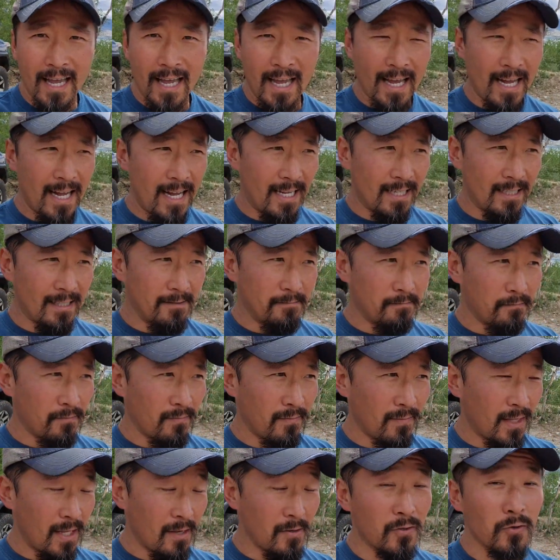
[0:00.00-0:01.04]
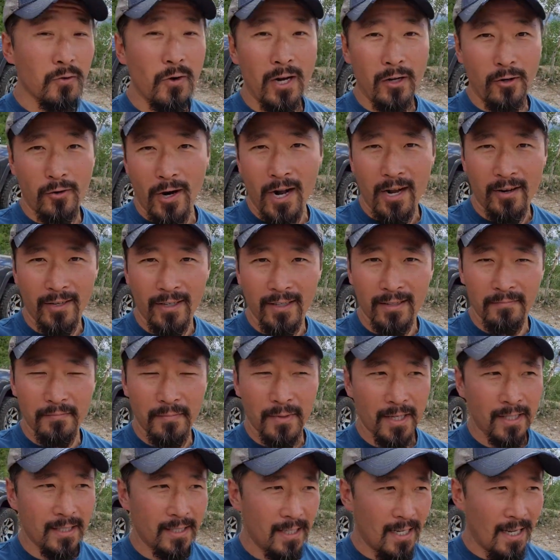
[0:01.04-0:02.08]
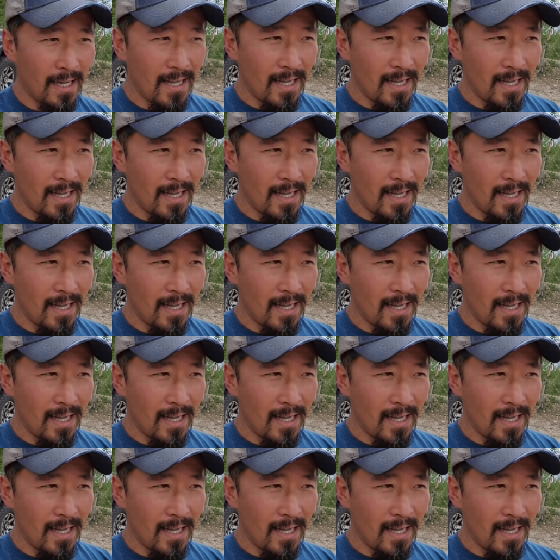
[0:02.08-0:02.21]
and it was quite crowded, but